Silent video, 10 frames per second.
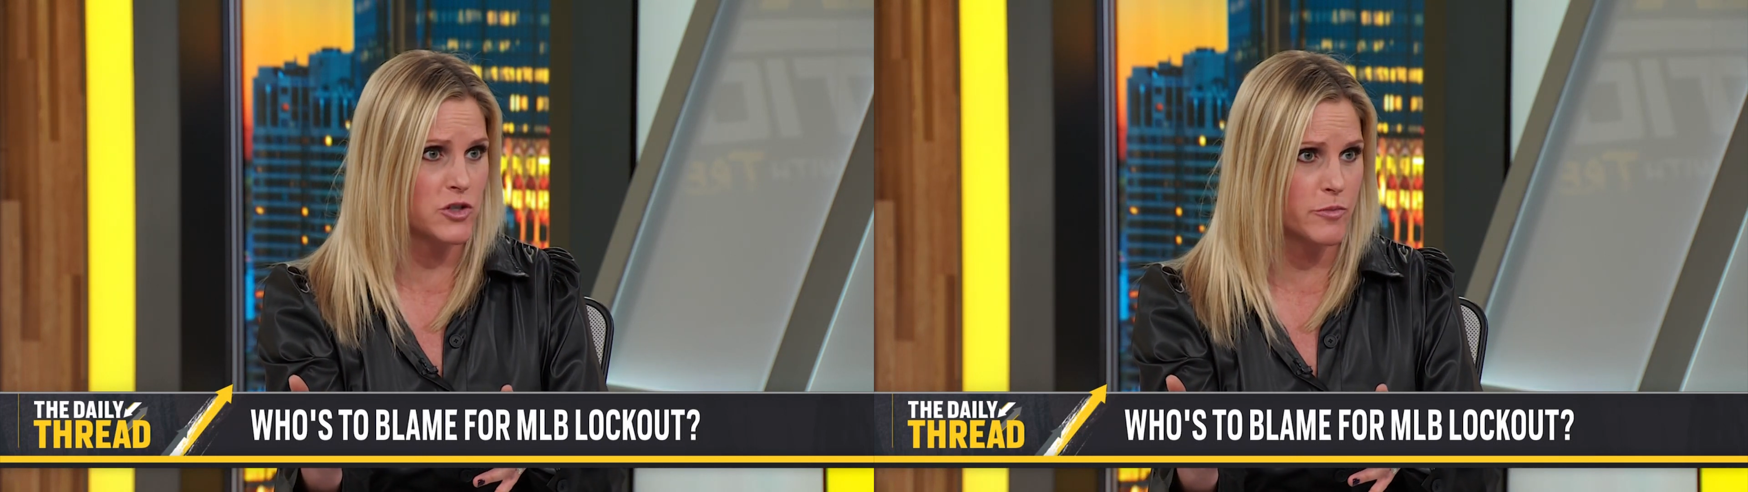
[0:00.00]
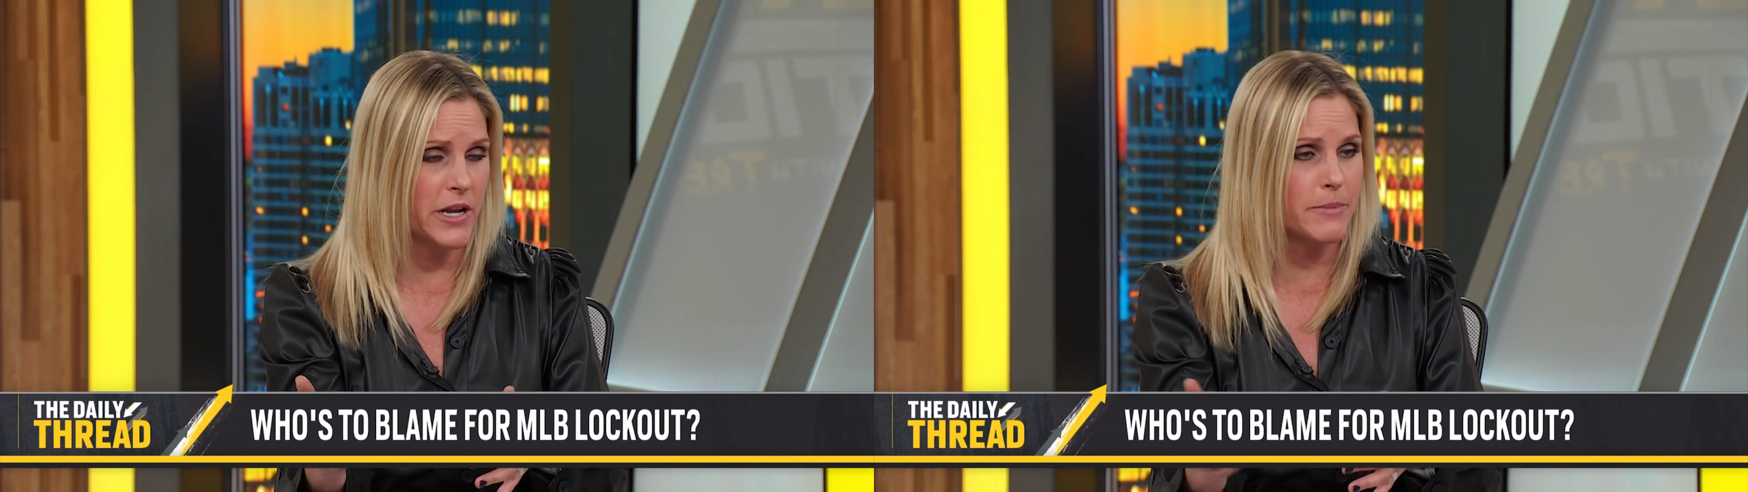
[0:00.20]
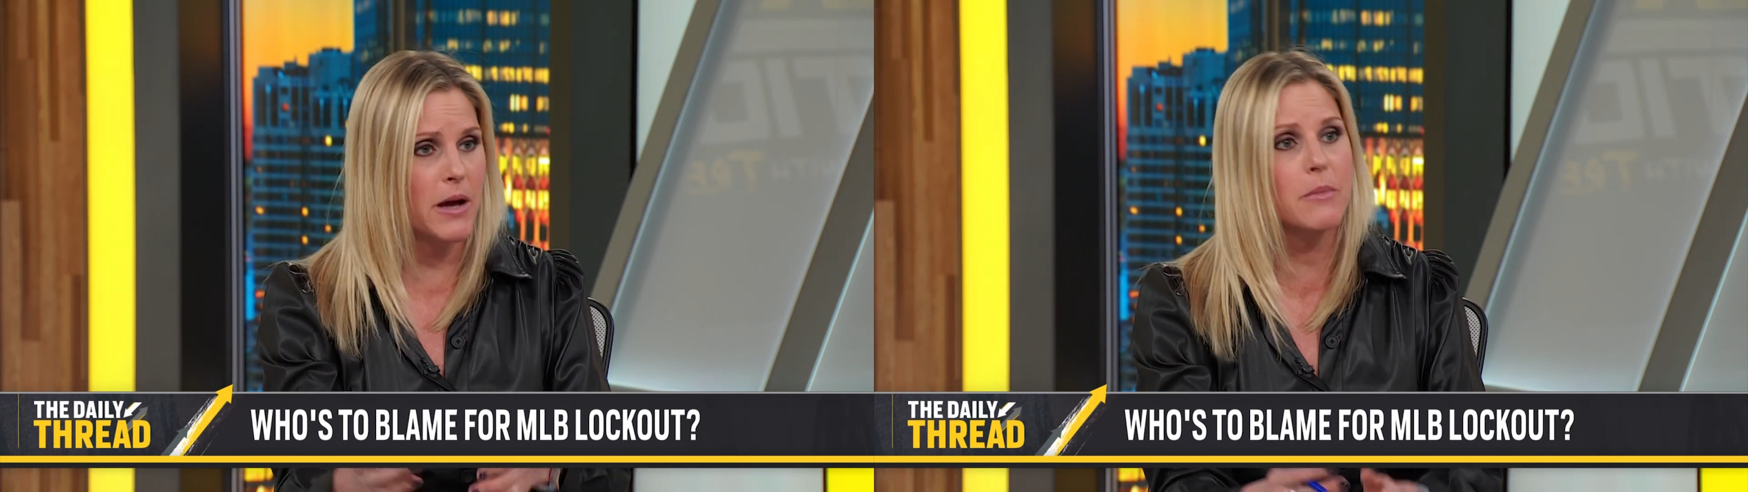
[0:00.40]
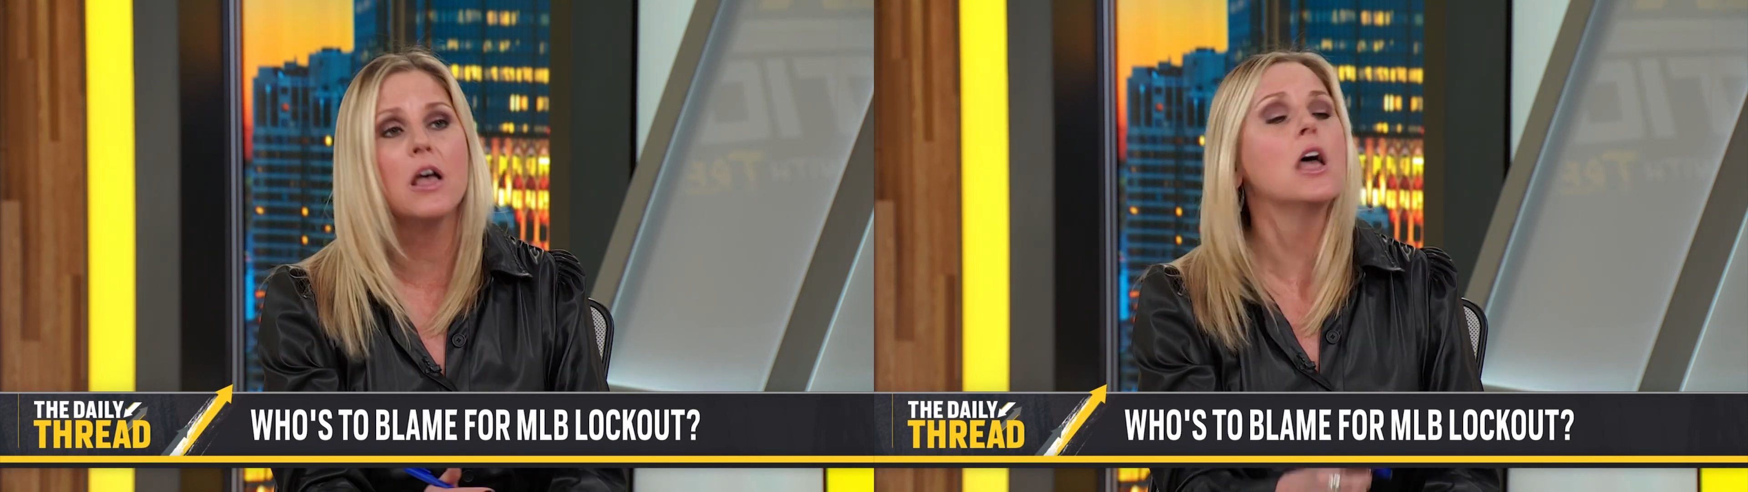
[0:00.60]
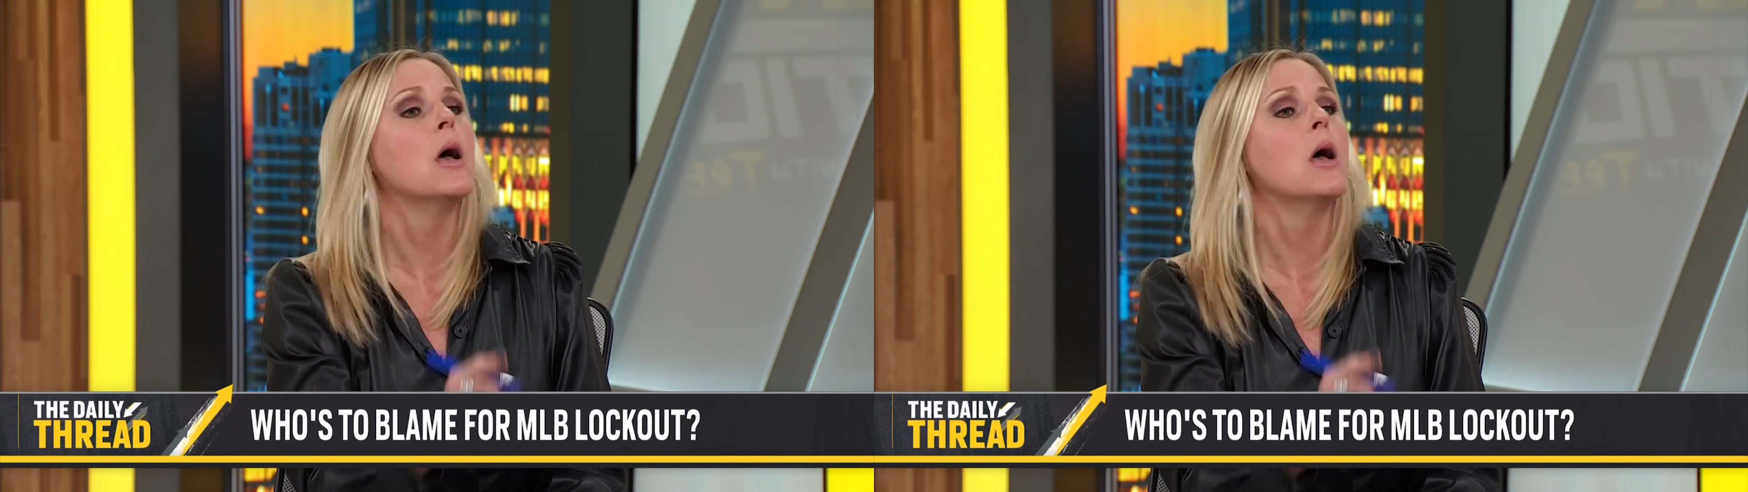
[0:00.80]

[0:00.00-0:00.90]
as your minimum.